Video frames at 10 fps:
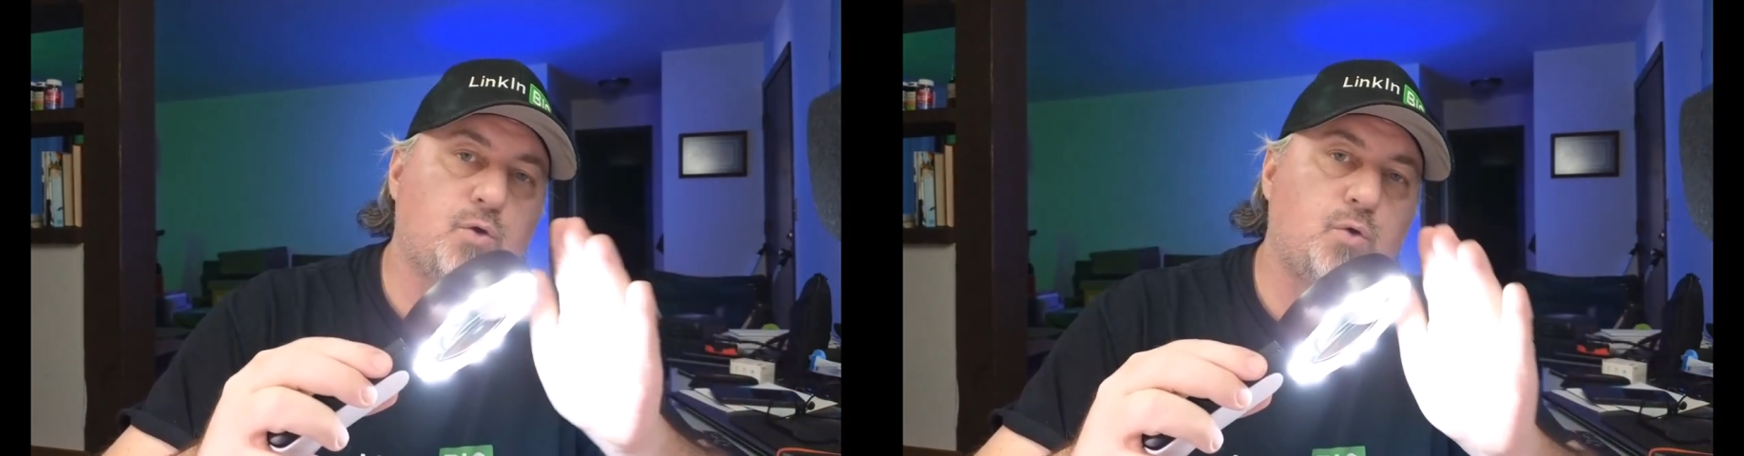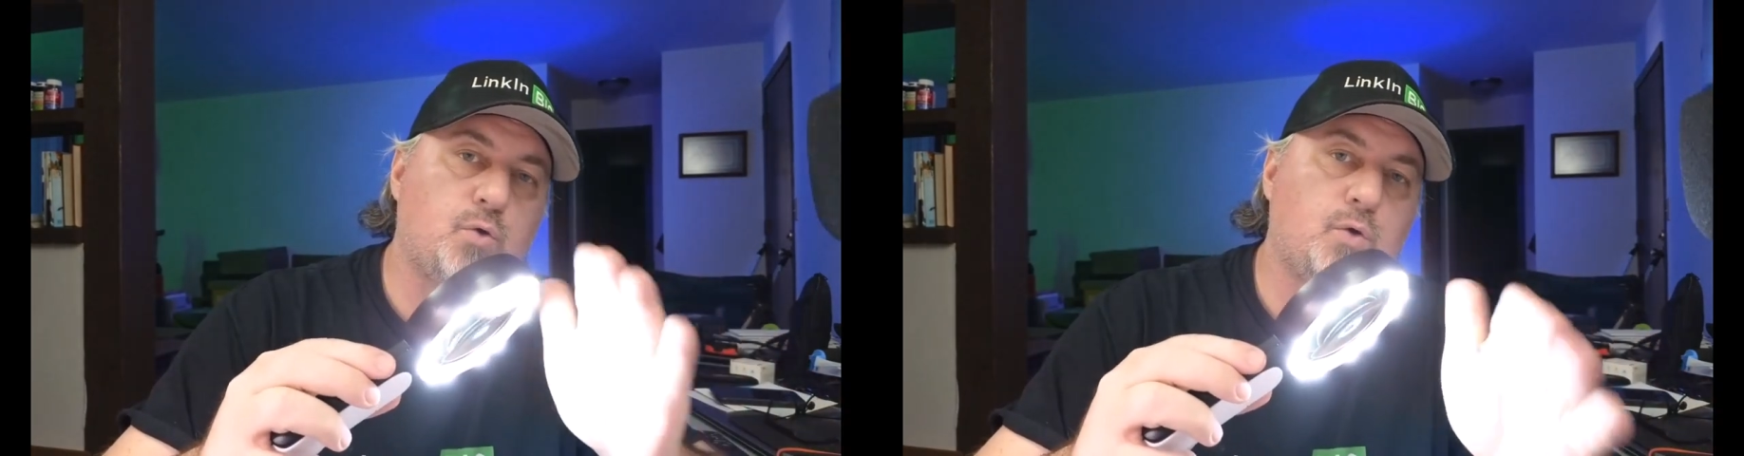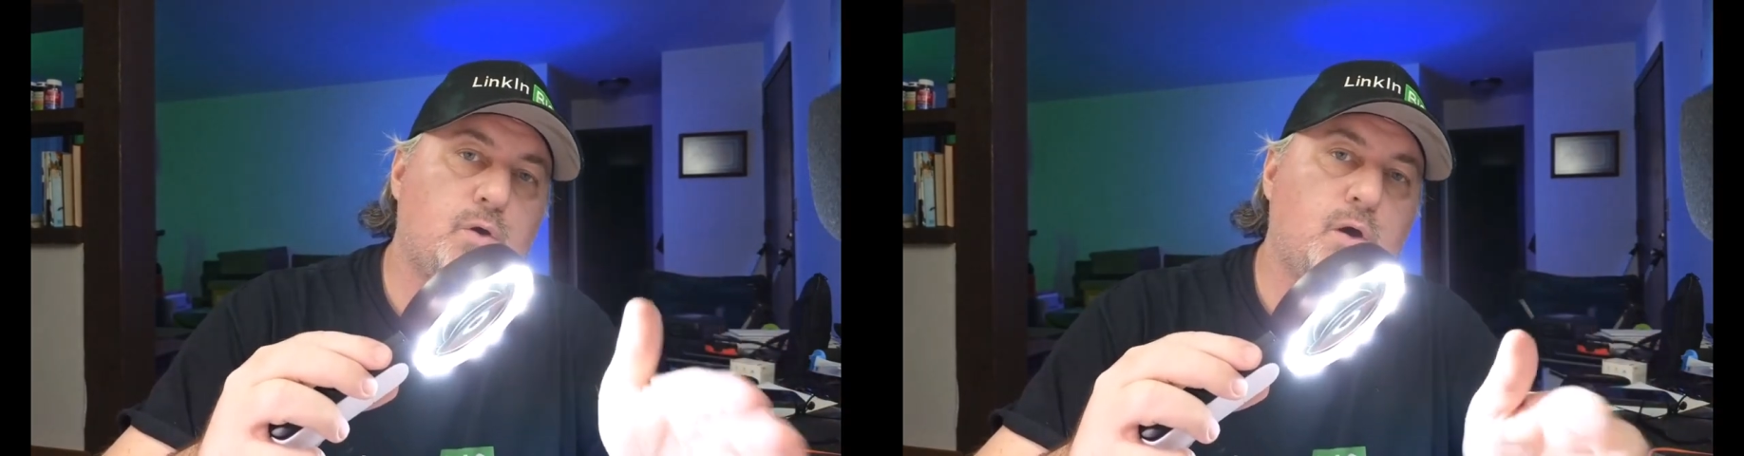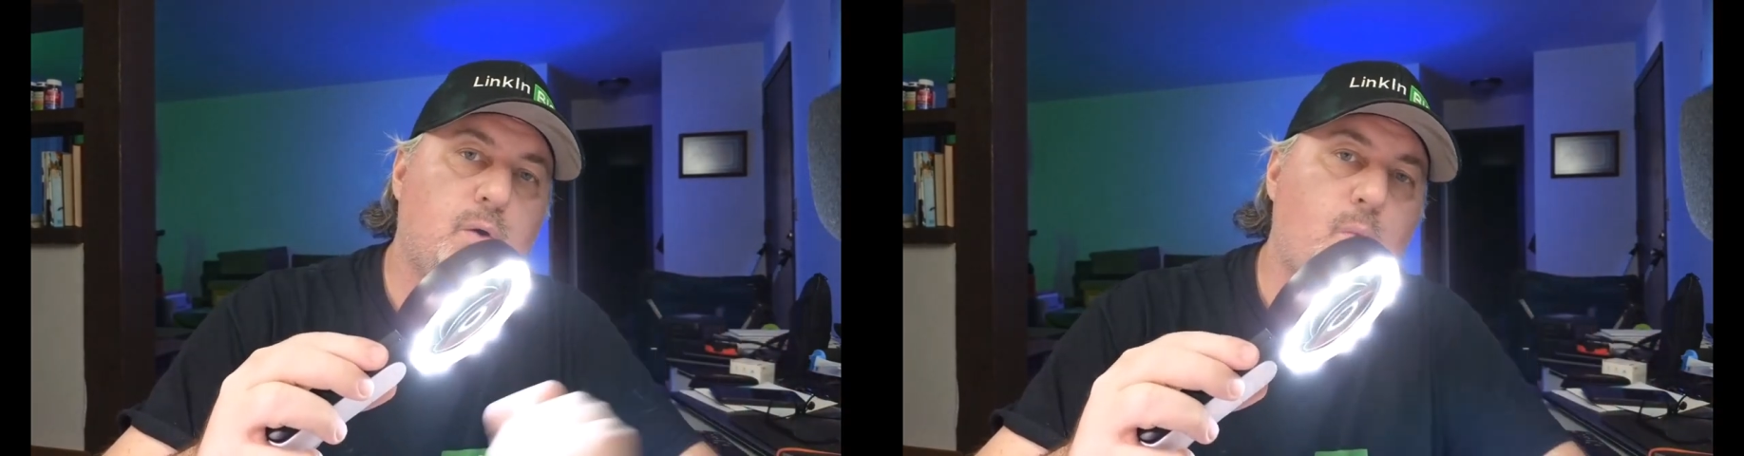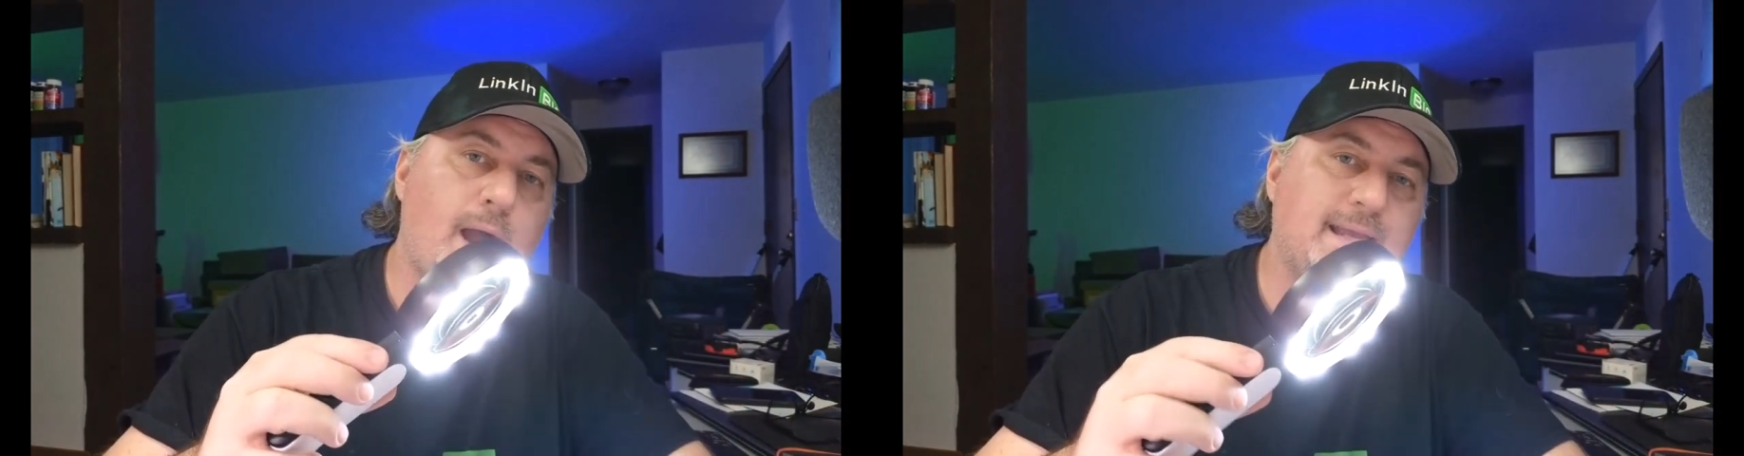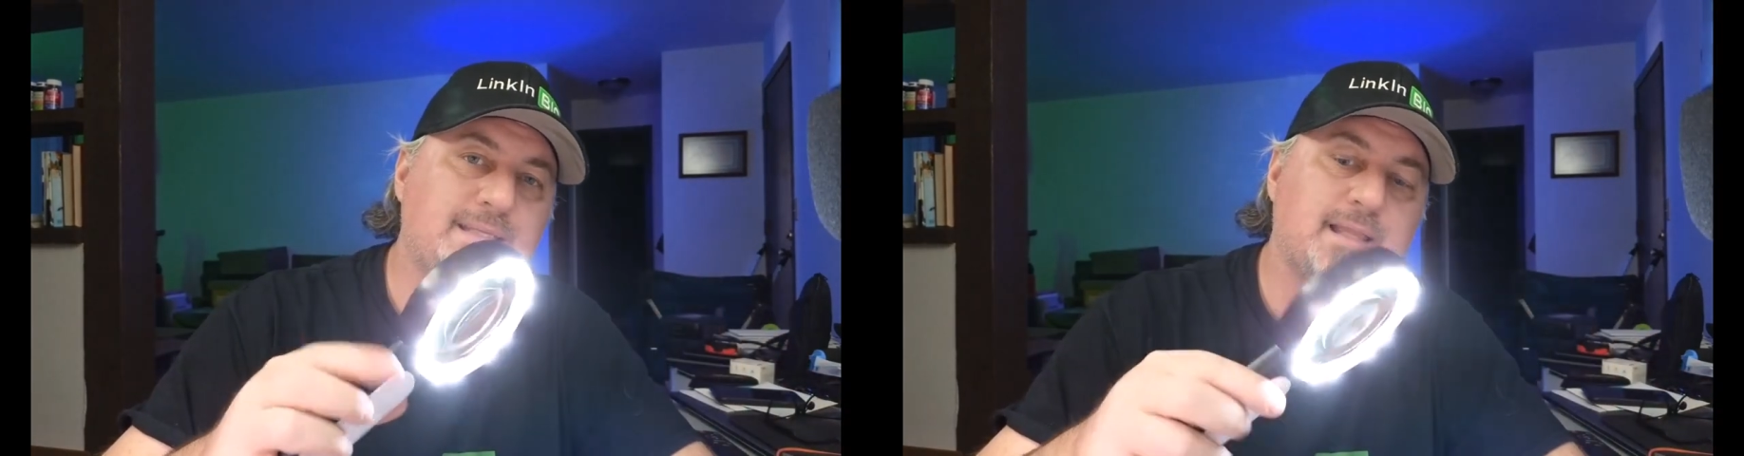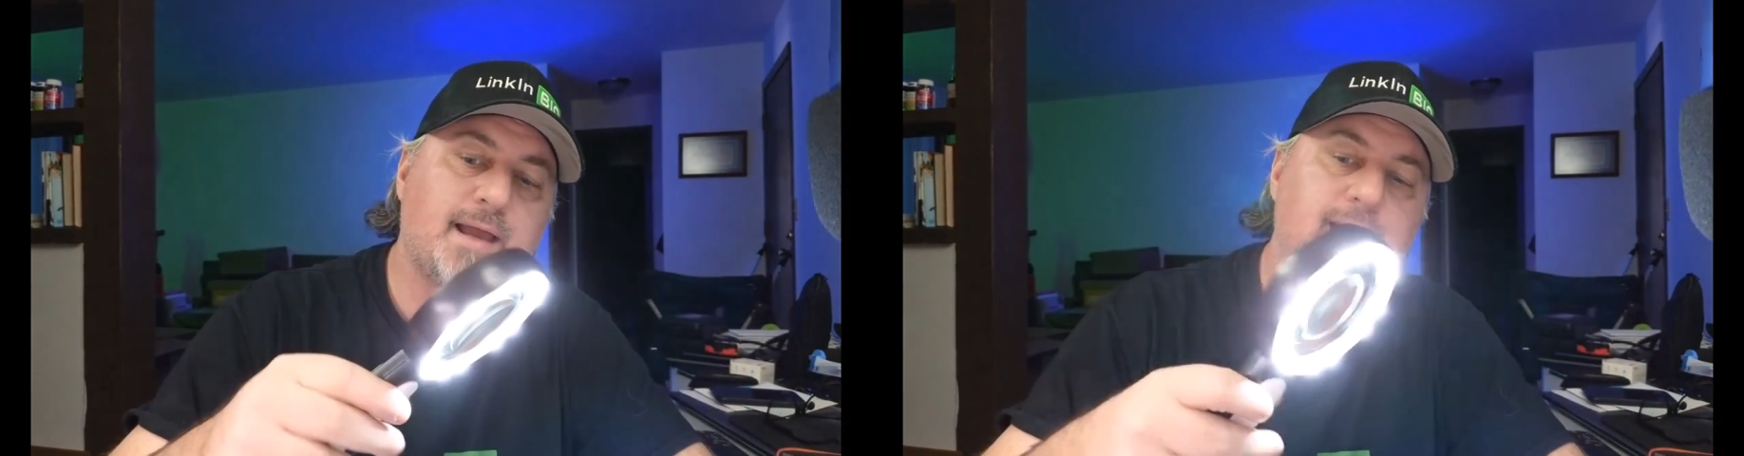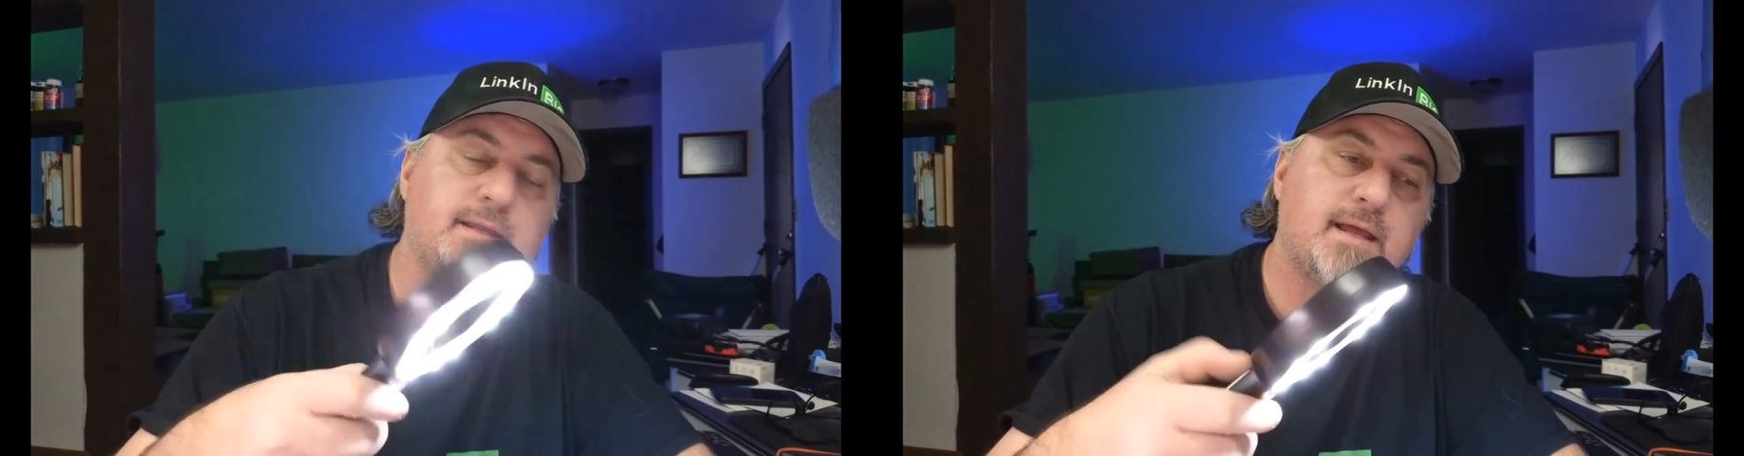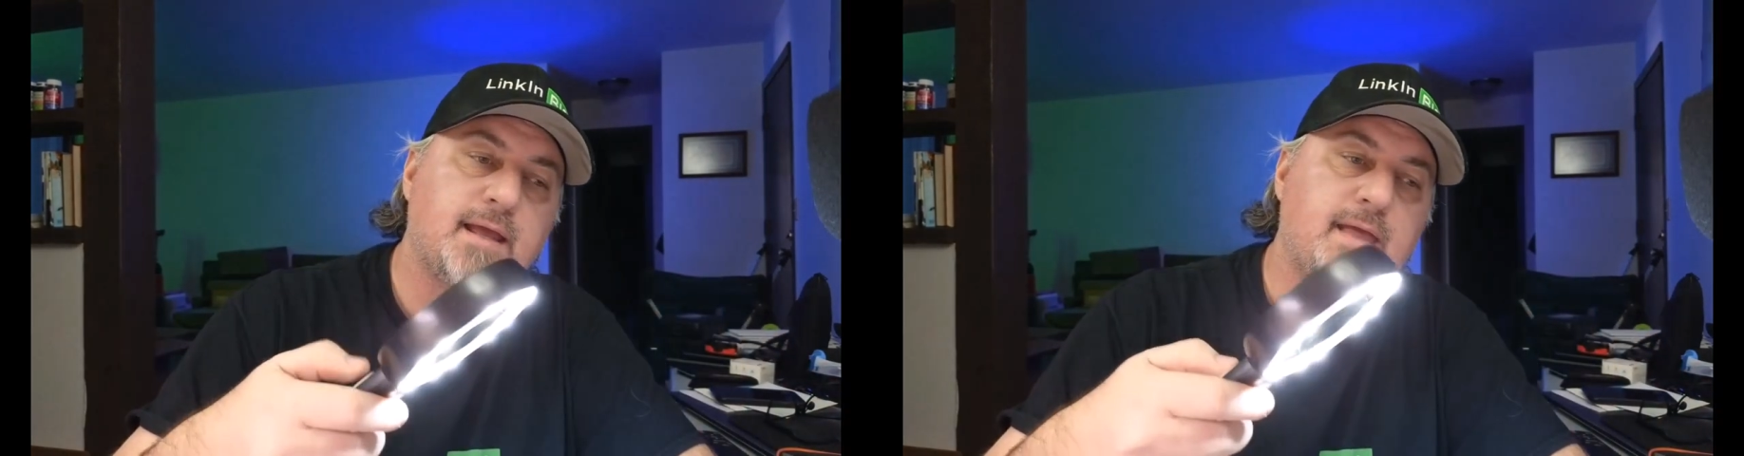cool white light.